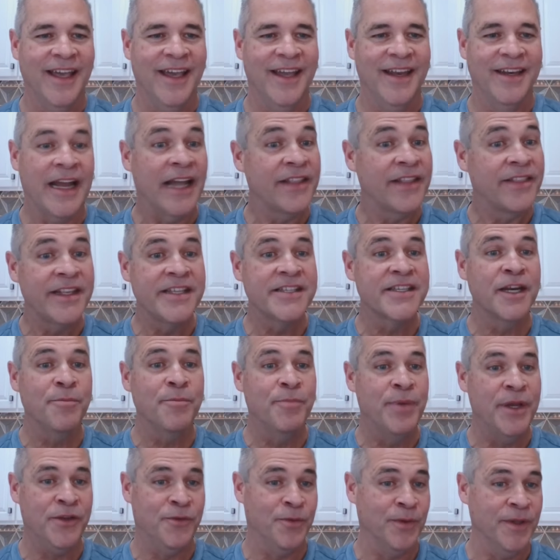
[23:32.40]
And not that he's
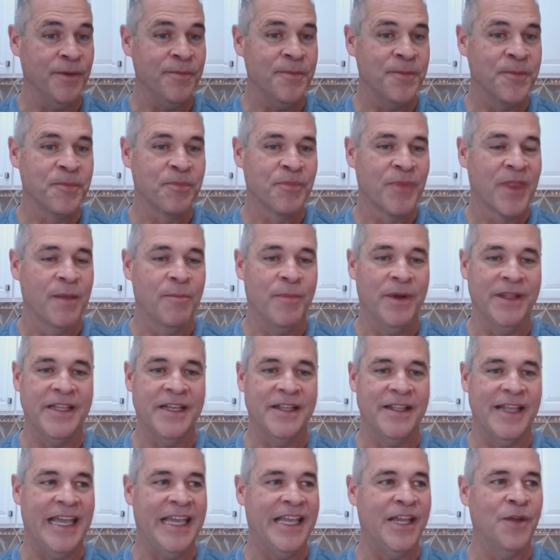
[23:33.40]
going to pitch with them, but
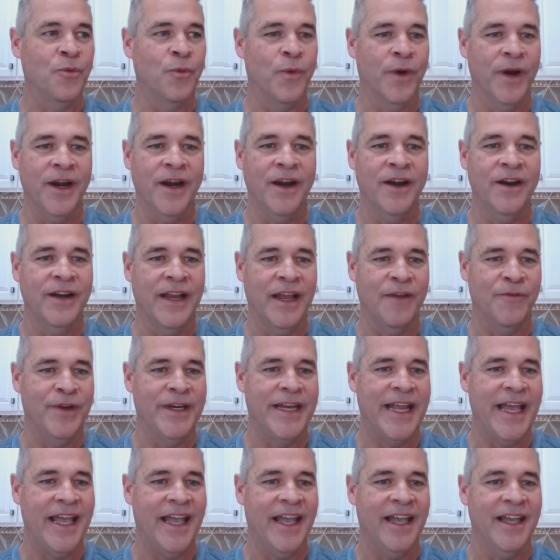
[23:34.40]
that he can wear
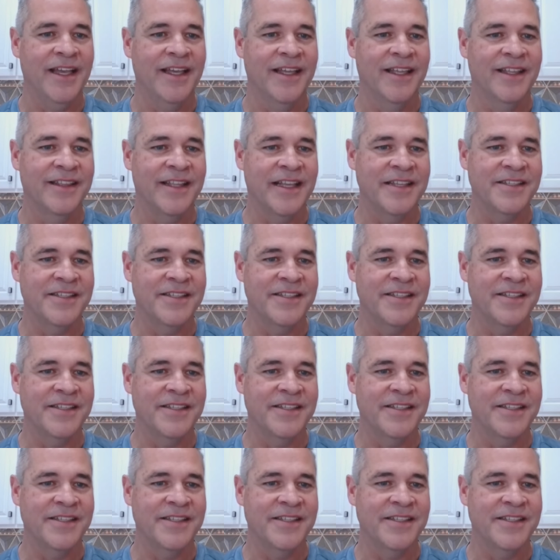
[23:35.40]
every day.